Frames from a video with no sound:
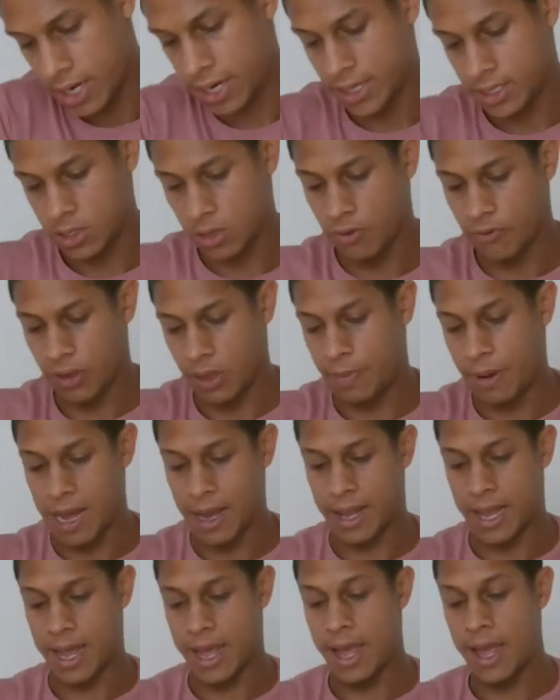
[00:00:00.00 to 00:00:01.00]
in this lovely
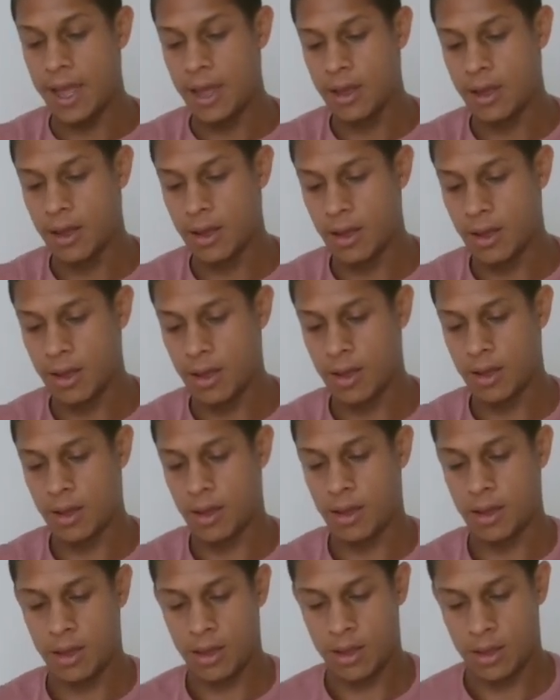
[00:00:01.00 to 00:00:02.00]
pack here
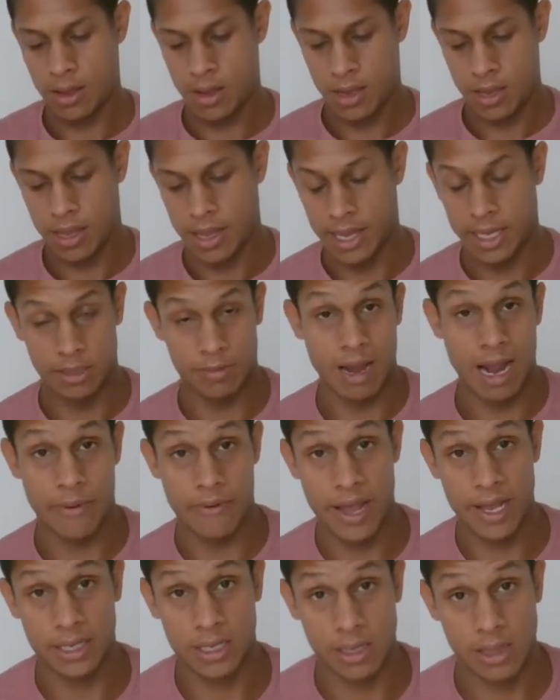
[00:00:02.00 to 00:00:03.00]
is my
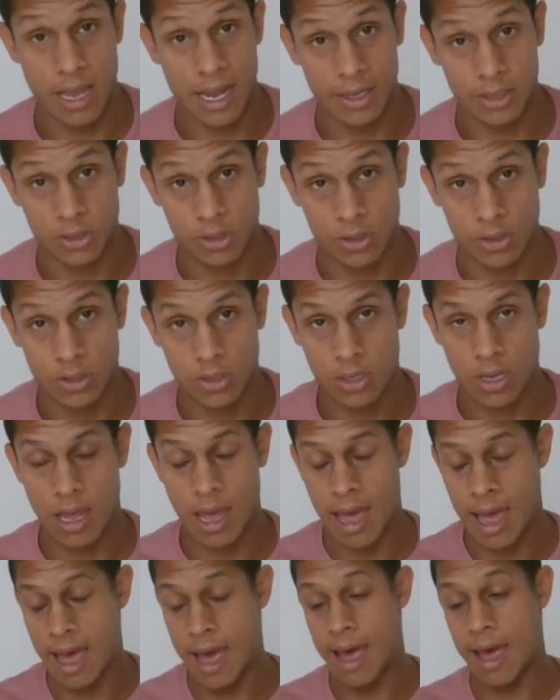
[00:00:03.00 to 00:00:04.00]
racing license,
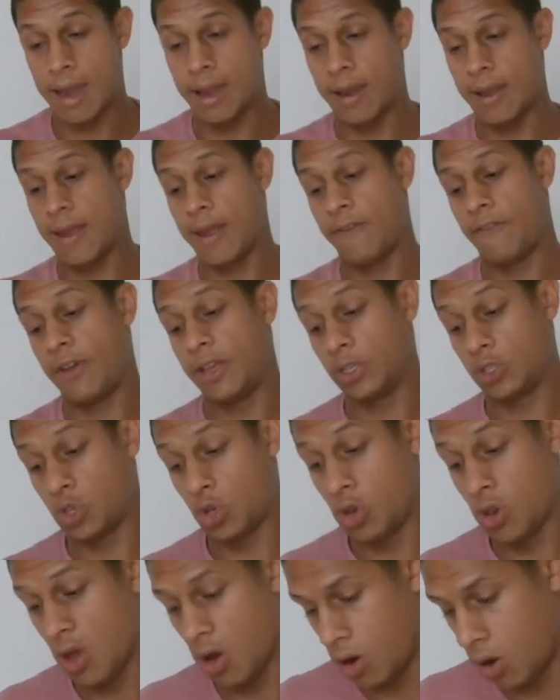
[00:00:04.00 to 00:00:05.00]
and if it's
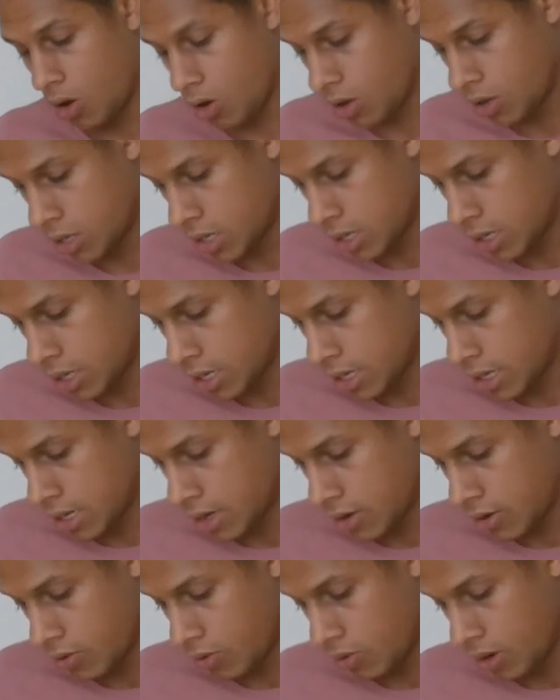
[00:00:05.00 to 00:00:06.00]
not,
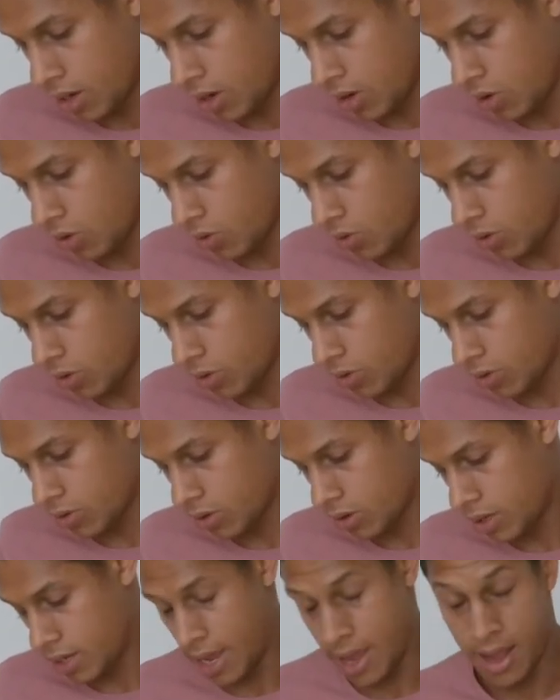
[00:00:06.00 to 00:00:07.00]
well,
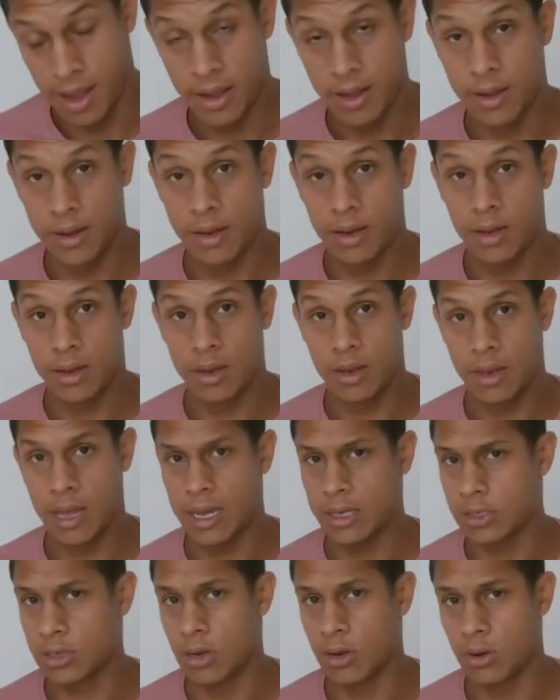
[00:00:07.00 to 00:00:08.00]
yeah,
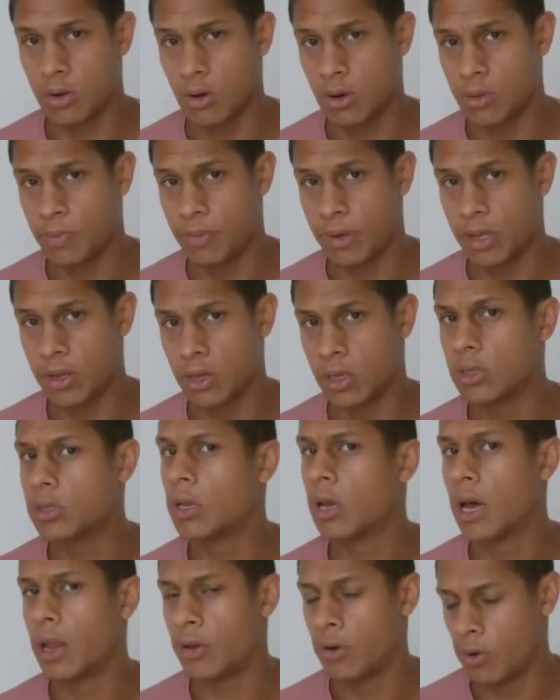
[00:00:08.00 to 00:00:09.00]
that's not good, because
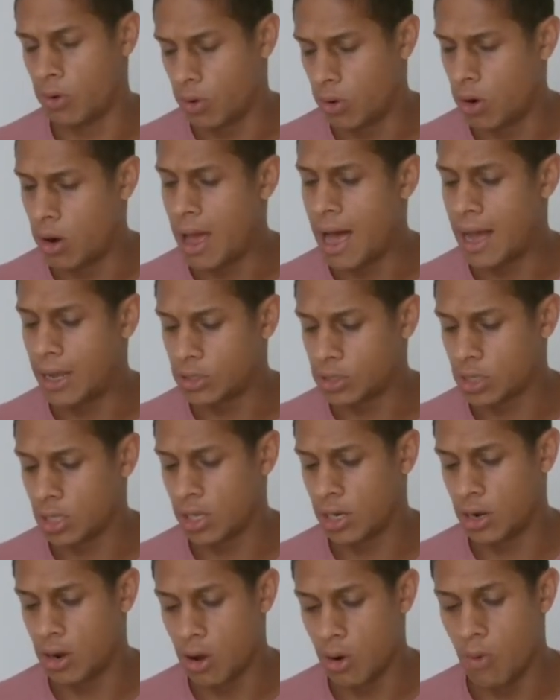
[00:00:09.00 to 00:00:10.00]
I don't
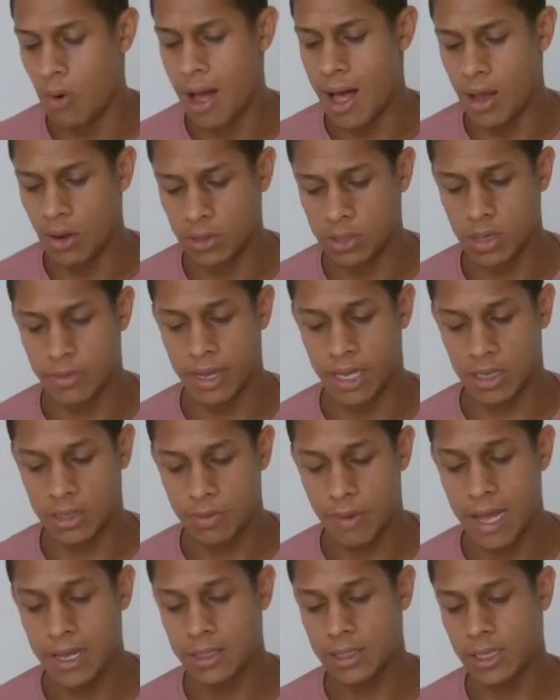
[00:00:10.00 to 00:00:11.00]
actually know what else I'm
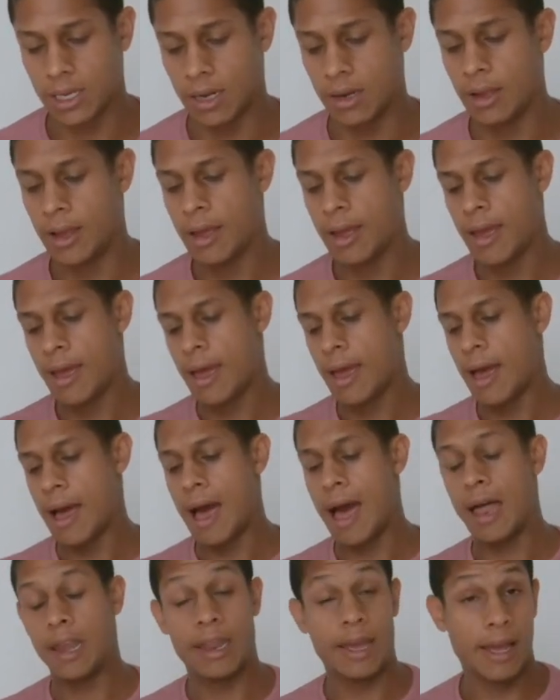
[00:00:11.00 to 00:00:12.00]
expecting,
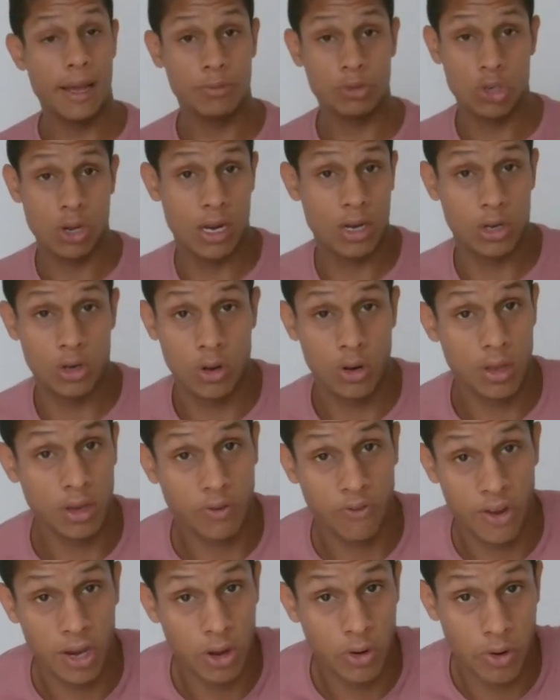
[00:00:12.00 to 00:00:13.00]
and I am trying to do this
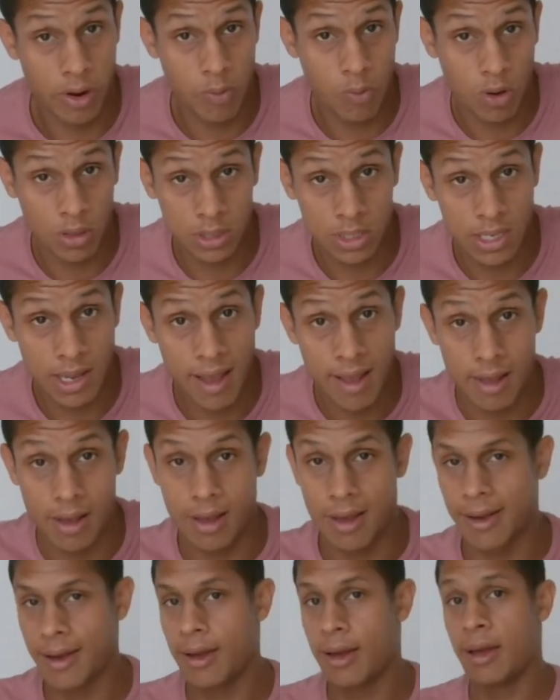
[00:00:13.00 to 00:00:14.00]
video in one
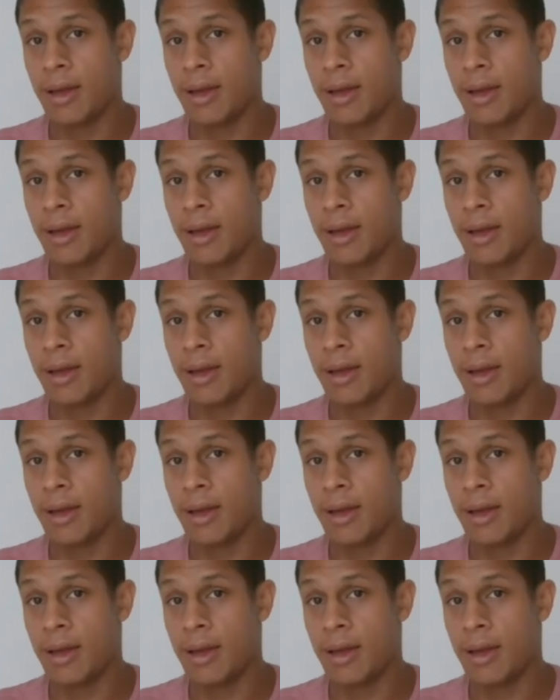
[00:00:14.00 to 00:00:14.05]
take,